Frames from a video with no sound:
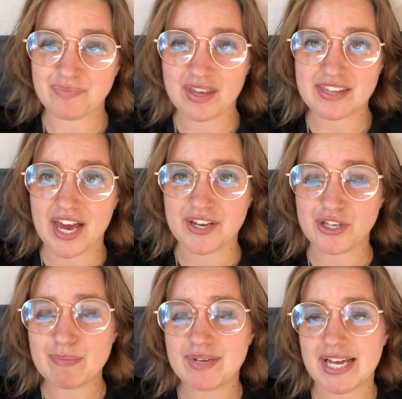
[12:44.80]
that
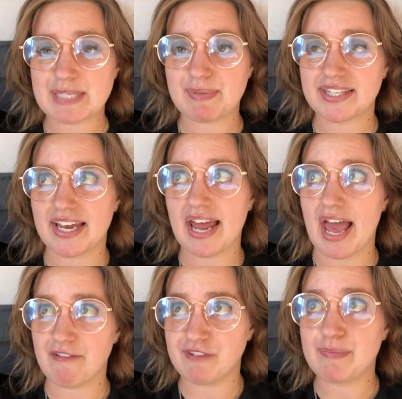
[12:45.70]
human aspect that
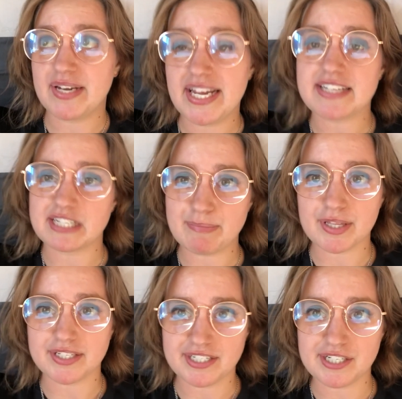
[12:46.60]
everybody has the
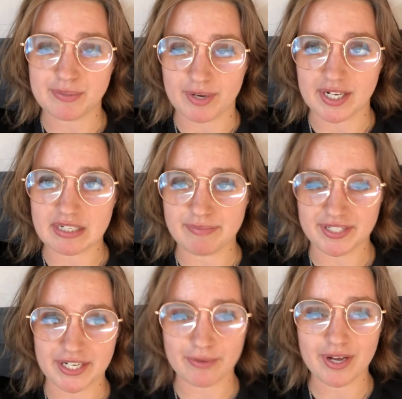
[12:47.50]
ability to do harm.
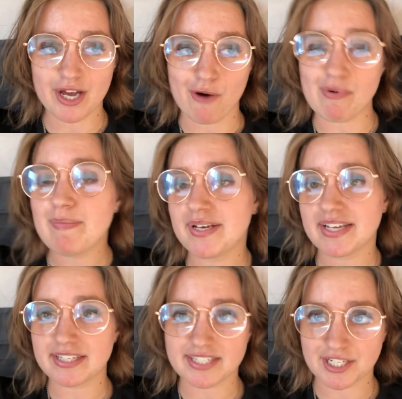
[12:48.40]
Women
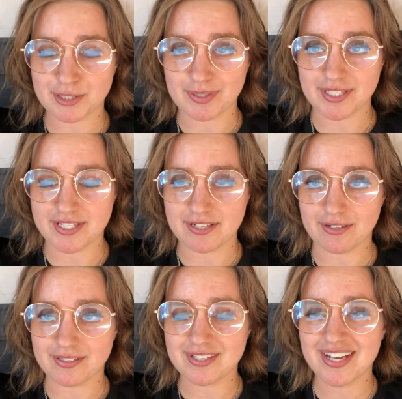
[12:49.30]
can sexually assault.